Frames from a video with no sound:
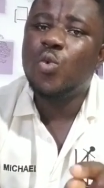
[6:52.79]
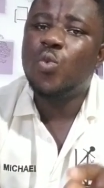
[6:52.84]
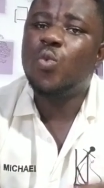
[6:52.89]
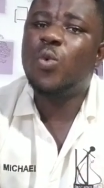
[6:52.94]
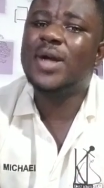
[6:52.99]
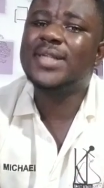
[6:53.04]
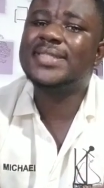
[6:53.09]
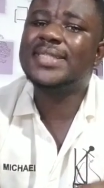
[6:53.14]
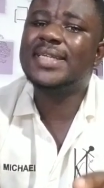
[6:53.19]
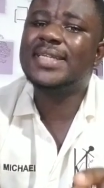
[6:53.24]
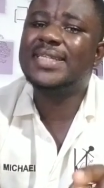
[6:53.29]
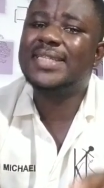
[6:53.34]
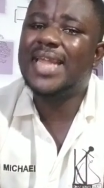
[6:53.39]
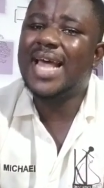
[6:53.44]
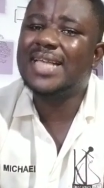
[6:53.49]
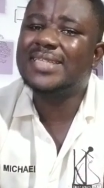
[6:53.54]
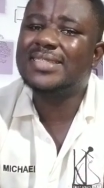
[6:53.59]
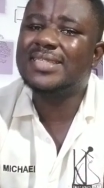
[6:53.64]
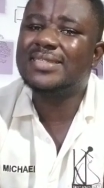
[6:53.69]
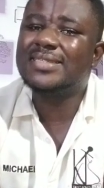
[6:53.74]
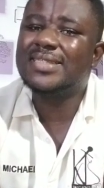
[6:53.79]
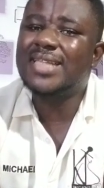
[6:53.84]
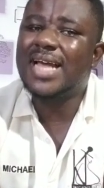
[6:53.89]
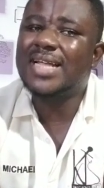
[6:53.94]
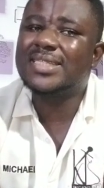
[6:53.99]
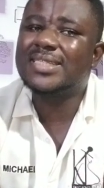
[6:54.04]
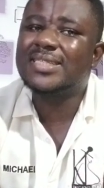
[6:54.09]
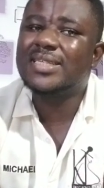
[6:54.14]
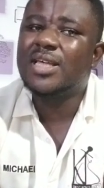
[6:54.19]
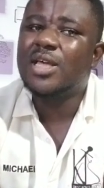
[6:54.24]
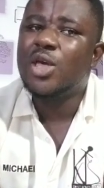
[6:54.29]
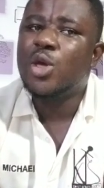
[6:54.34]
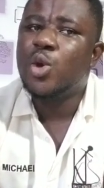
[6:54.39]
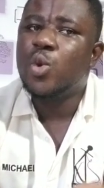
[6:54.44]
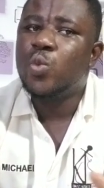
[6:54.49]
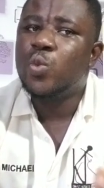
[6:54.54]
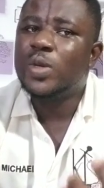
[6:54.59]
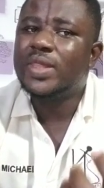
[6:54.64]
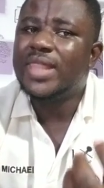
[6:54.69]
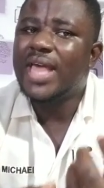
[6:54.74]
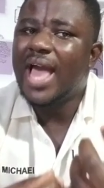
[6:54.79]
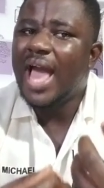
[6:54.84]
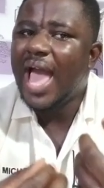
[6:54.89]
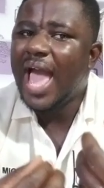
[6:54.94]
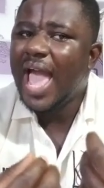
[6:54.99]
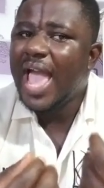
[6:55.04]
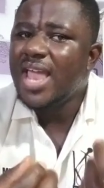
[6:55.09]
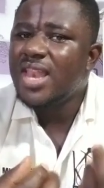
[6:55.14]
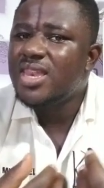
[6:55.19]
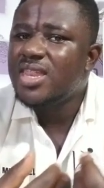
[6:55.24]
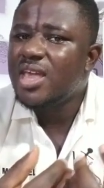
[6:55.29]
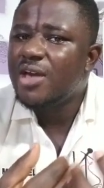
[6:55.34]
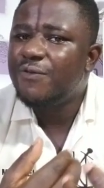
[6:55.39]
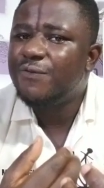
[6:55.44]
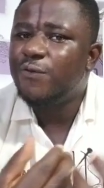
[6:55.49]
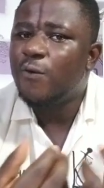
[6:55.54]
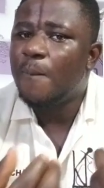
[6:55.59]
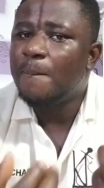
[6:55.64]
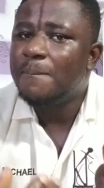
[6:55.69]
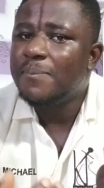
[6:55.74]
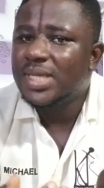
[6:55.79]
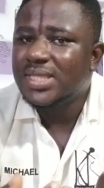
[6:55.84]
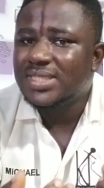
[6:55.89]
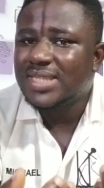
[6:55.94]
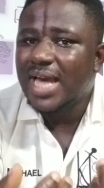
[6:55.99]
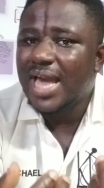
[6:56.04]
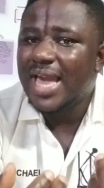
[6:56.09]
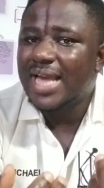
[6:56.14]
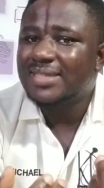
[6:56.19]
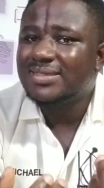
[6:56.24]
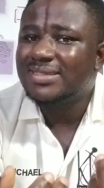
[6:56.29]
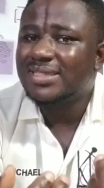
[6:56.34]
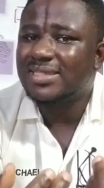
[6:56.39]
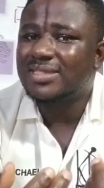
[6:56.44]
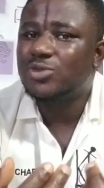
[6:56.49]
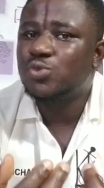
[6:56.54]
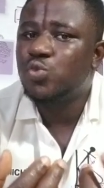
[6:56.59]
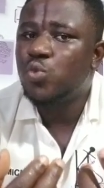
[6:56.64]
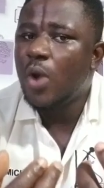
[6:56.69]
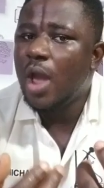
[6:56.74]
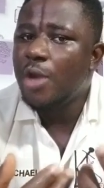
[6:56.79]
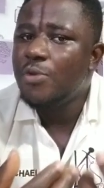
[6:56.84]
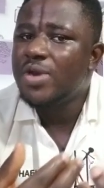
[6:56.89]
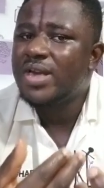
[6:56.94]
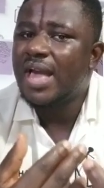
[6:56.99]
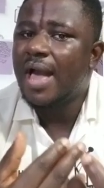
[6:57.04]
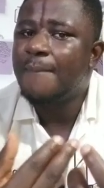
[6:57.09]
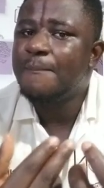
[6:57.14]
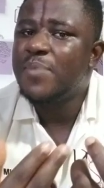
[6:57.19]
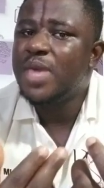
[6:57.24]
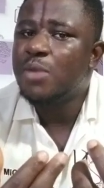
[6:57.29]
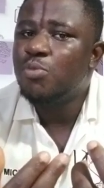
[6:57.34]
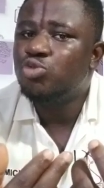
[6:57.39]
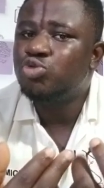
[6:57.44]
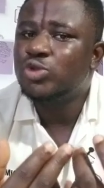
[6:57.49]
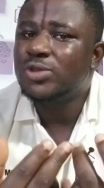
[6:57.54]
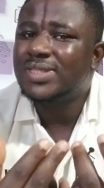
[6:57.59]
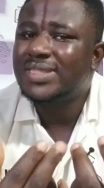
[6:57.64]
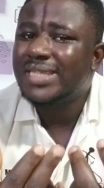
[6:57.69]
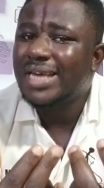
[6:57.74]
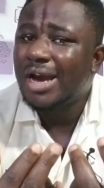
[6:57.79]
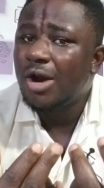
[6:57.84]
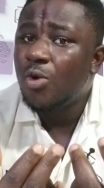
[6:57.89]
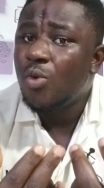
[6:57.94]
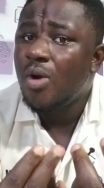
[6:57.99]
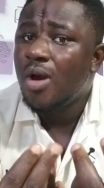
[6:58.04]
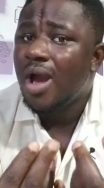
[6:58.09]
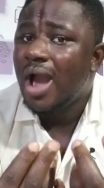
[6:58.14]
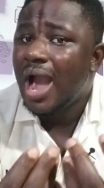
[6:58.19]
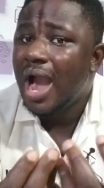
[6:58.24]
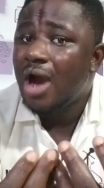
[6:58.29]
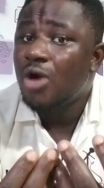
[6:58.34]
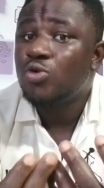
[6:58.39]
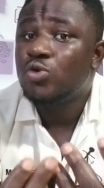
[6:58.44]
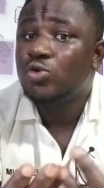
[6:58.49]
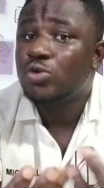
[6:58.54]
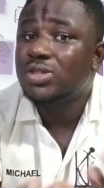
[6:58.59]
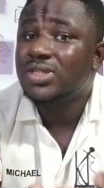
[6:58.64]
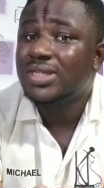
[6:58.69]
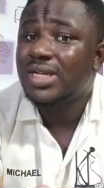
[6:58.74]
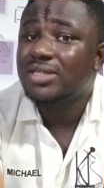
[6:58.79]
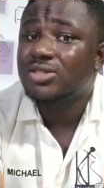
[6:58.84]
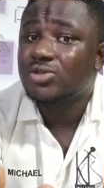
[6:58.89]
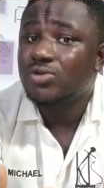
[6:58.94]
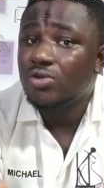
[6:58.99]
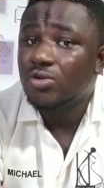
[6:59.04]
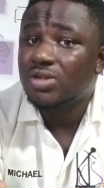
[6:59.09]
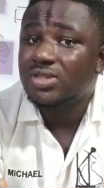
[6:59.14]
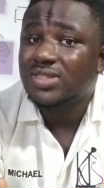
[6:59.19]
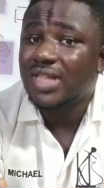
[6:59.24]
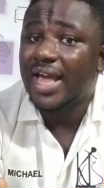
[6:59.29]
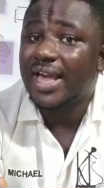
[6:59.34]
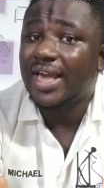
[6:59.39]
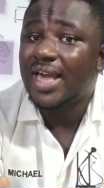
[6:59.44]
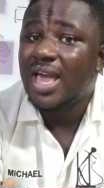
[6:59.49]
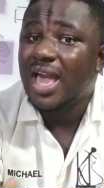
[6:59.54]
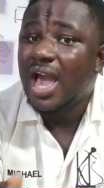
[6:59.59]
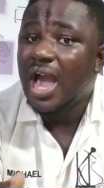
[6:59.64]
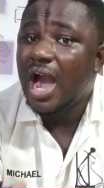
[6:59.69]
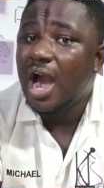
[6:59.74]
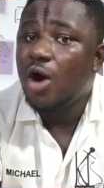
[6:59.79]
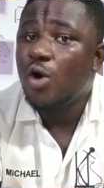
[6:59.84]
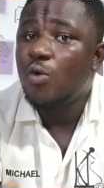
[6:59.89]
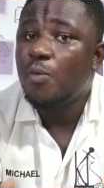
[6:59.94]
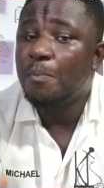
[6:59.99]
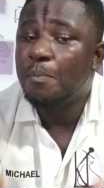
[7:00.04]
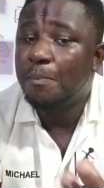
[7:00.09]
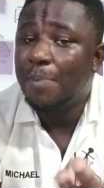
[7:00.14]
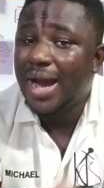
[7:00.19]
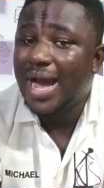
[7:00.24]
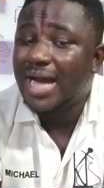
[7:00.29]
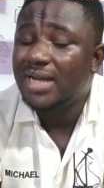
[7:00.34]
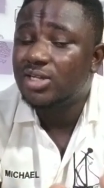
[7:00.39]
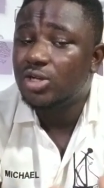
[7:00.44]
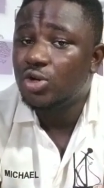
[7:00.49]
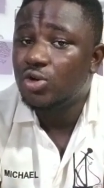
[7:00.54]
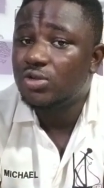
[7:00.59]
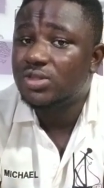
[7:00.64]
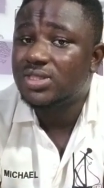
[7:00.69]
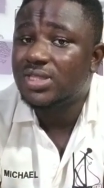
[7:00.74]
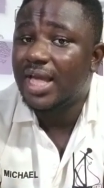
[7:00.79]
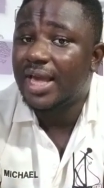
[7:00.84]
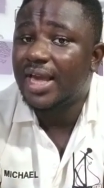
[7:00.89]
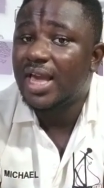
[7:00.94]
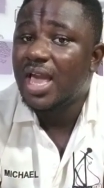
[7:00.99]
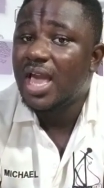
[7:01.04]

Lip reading: what it does is that with the idea from meta ethics, where we can be able to tell how goodness looks like, how bad looks like,